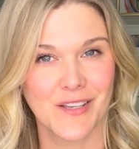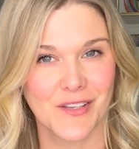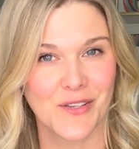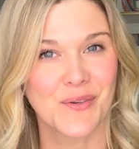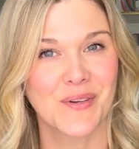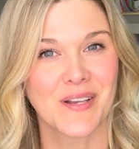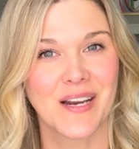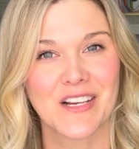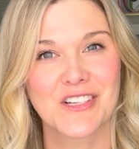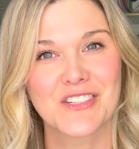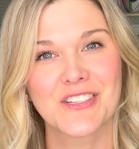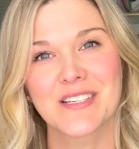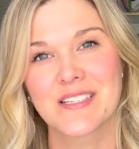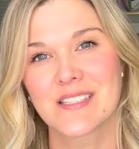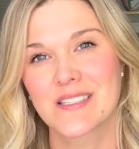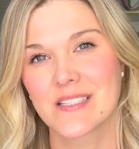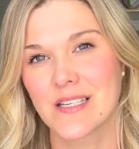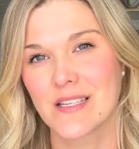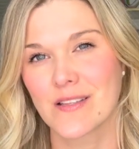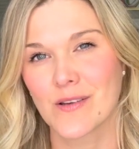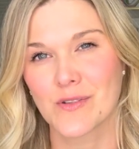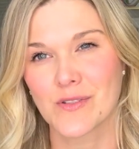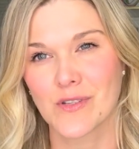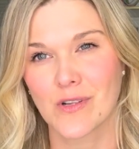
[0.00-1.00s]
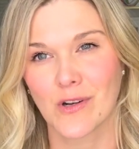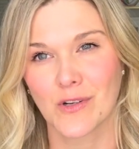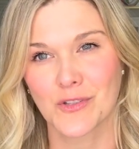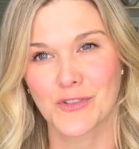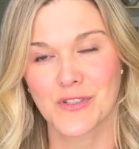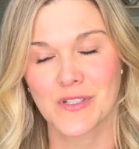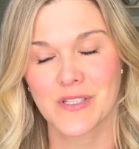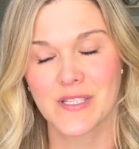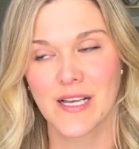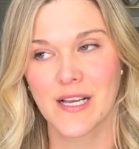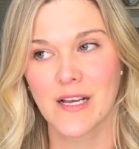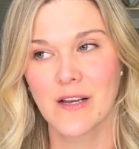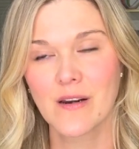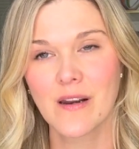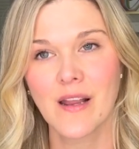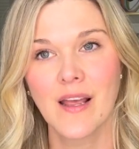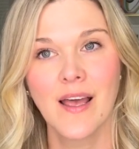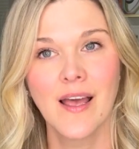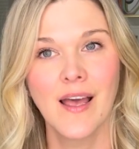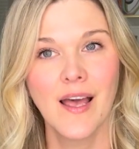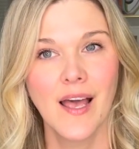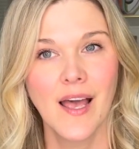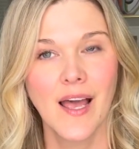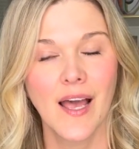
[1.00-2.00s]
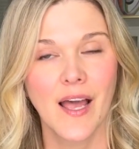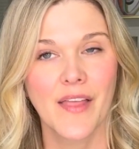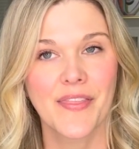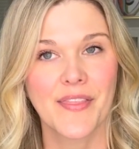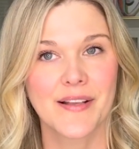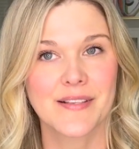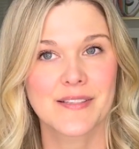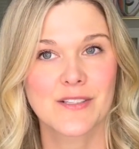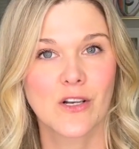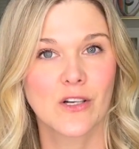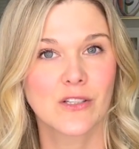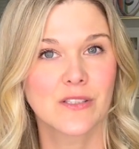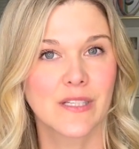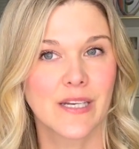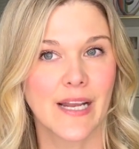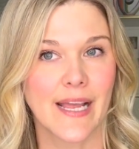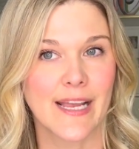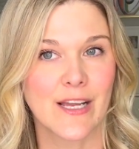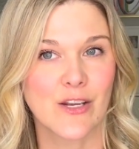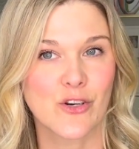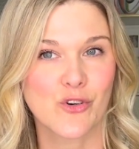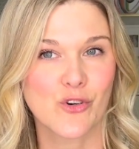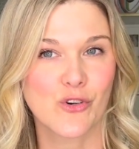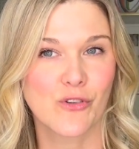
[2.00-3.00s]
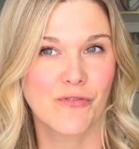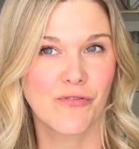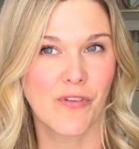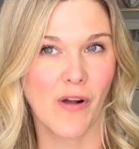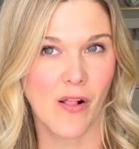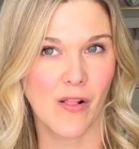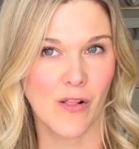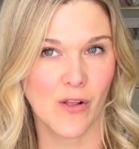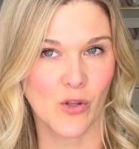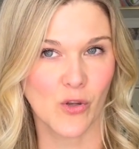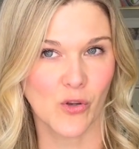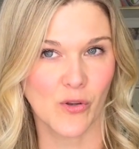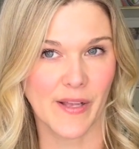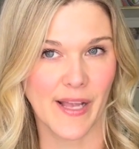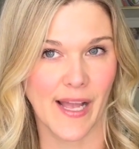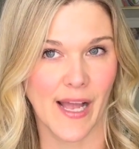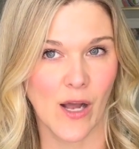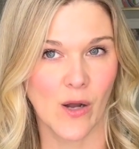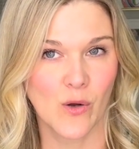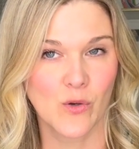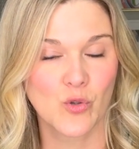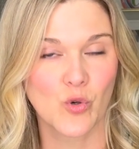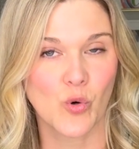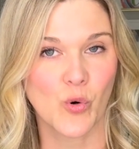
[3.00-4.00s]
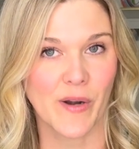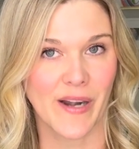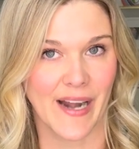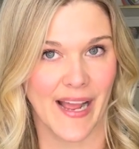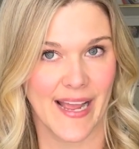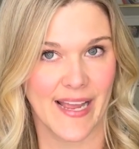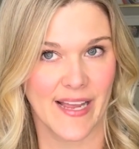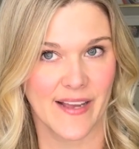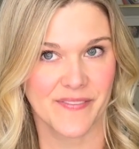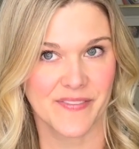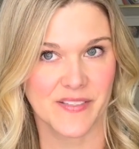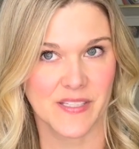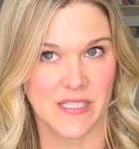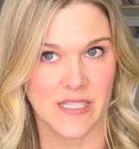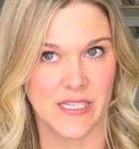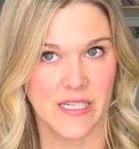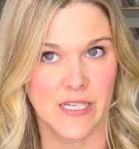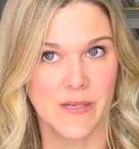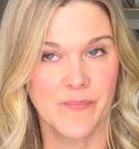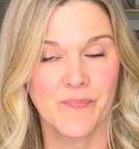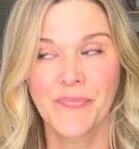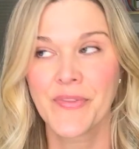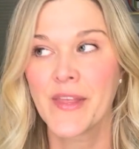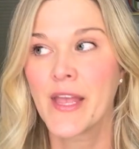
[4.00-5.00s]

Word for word: You can actually see those on ultrasound, and that's called an antral follicle count or an AFC,